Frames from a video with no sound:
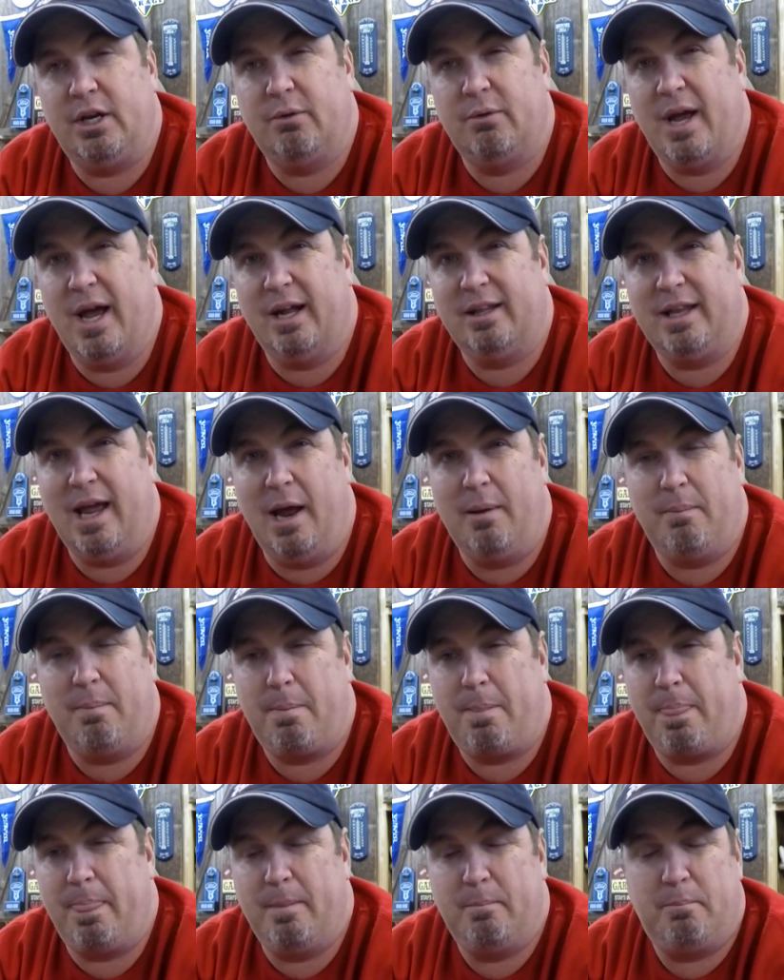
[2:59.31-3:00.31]
you got that
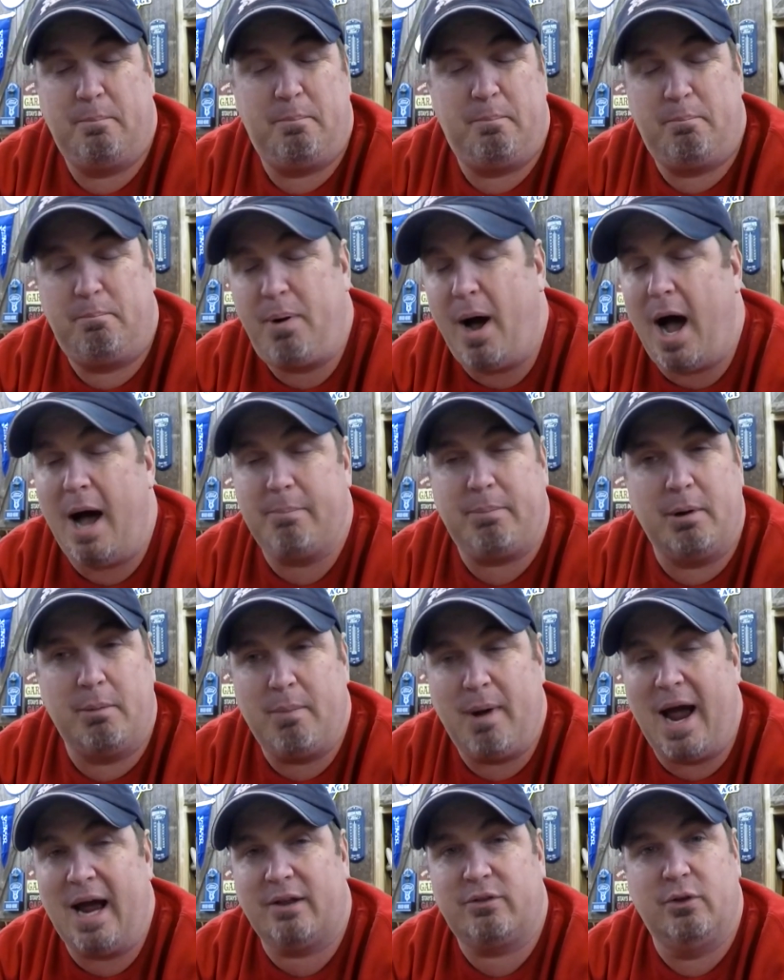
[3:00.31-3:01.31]

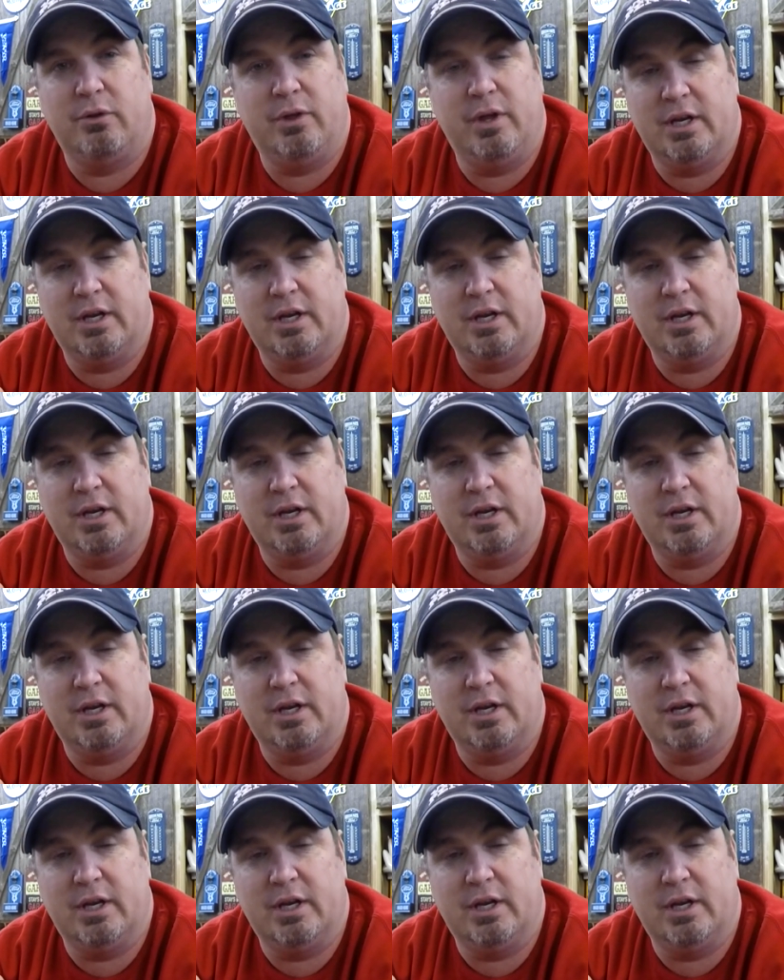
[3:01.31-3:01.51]
popping back through